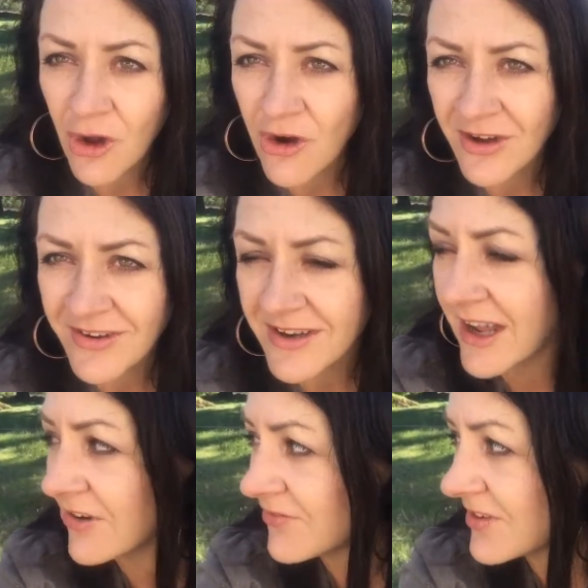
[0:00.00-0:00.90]
kind
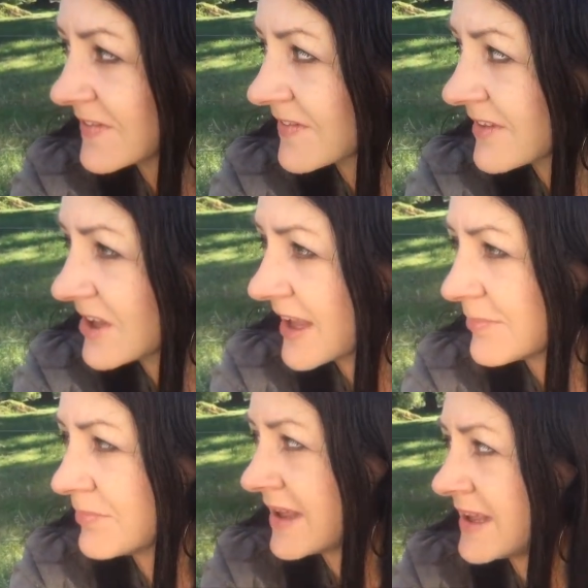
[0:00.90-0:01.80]
enough just to
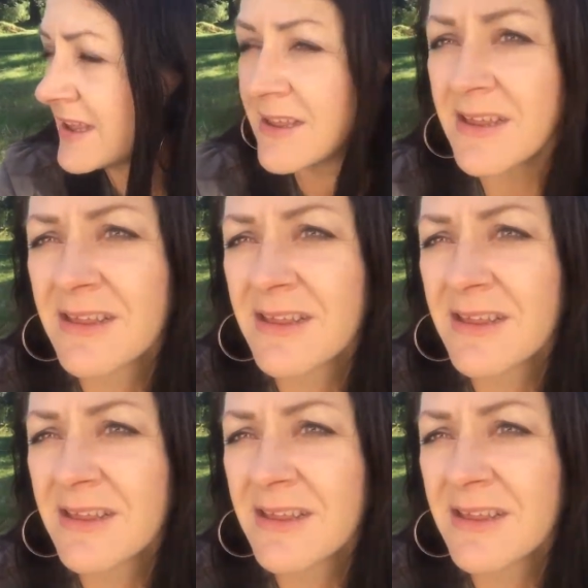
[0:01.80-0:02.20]
let me